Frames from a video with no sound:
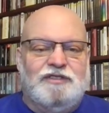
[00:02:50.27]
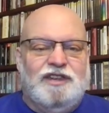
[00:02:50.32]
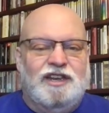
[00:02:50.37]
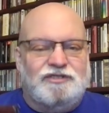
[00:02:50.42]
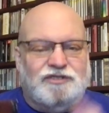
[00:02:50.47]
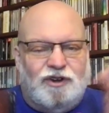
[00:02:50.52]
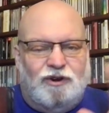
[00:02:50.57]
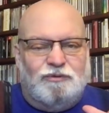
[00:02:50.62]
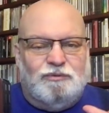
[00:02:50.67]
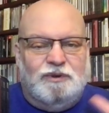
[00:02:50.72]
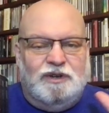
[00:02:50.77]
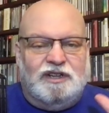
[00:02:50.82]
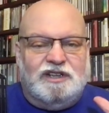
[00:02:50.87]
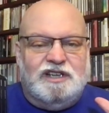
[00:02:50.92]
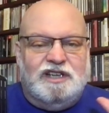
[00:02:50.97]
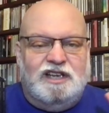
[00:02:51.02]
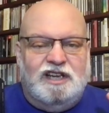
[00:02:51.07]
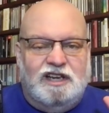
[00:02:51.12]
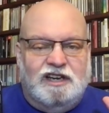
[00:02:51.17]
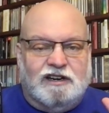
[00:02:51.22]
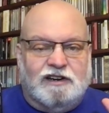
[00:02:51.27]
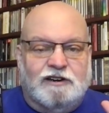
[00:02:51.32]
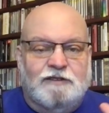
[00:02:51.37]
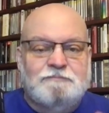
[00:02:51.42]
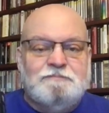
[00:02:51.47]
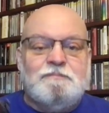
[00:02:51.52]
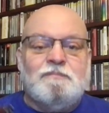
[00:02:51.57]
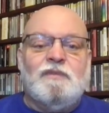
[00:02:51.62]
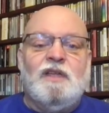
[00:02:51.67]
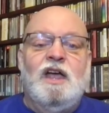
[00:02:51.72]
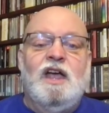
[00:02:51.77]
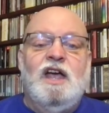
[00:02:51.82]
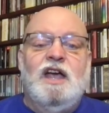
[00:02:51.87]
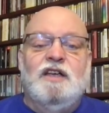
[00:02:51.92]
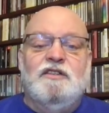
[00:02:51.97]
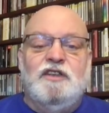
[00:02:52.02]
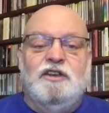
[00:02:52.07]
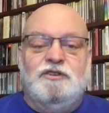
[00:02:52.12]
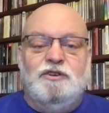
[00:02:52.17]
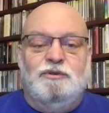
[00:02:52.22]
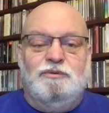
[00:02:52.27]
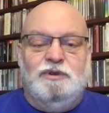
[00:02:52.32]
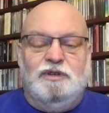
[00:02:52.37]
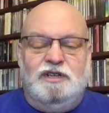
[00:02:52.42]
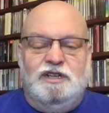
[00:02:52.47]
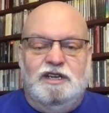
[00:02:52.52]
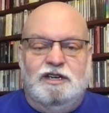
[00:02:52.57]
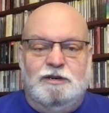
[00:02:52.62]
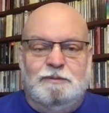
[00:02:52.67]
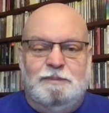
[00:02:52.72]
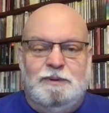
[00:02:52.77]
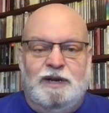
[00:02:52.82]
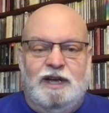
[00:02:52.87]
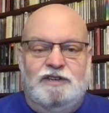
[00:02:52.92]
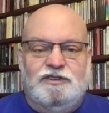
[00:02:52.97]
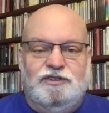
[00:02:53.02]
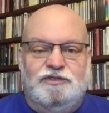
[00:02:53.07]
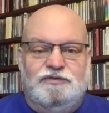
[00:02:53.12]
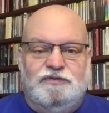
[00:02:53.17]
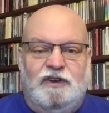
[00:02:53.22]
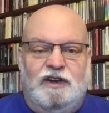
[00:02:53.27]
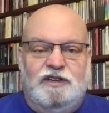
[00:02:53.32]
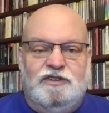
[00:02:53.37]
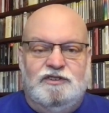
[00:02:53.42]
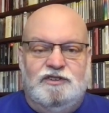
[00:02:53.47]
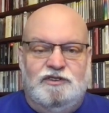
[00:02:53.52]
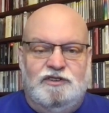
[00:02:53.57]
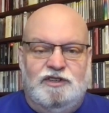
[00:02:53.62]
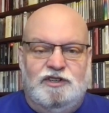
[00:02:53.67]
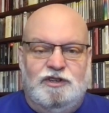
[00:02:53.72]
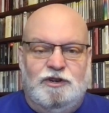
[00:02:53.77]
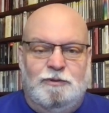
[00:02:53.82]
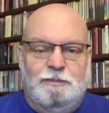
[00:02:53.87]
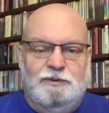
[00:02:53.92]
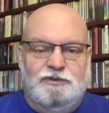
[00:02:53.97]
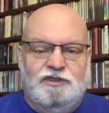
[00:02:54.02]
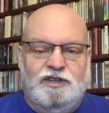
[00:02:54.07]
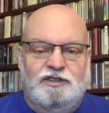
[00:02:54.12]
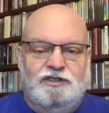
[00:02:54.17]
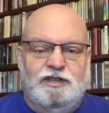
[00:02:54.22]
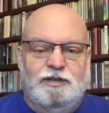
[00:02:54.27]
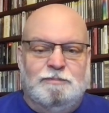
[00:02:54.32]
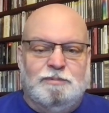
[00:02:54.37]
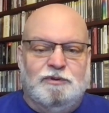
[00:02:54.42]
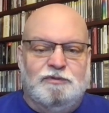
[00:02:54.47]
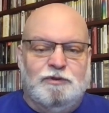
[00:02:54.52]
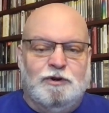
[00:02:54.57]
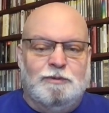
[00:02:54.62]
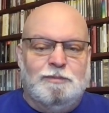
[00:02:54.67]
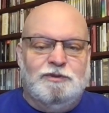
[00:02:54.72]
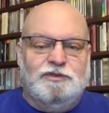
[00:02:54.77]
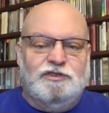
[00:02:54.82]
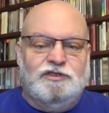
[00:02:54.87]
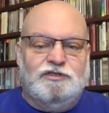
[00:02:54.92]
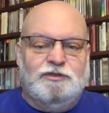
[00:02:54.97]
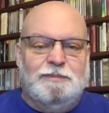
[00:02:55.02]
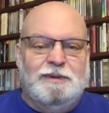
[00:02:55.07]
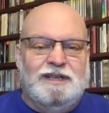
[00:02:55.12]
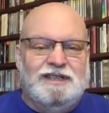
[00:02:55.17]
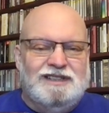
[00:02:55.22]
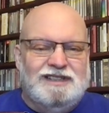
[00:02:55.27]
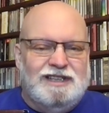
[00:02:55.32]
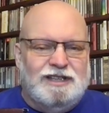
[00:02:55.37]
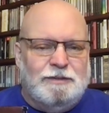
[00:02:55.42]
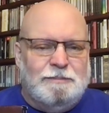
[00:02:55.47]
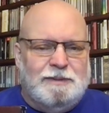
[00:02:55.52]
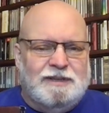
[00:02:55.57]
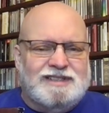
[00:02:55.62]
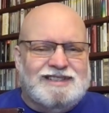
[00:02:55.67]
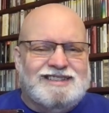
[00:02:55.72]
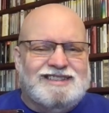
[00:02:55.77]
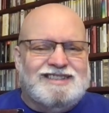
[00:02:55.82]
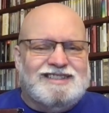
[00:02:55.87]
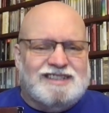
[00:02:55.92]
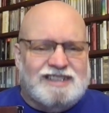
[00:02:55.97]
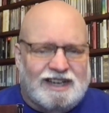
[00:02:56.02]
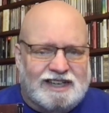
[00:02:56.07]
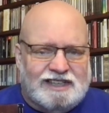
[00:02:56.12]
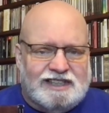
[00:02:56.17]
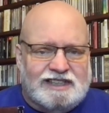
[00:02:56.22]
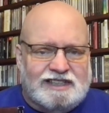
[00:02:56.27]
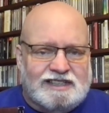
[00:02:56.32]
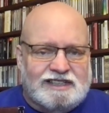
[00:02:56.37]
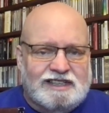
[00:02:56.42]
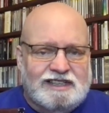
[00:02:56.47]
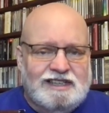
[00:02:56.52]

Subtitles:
They don't really hear, but I just find the Opus 18 performances to be a little bit studied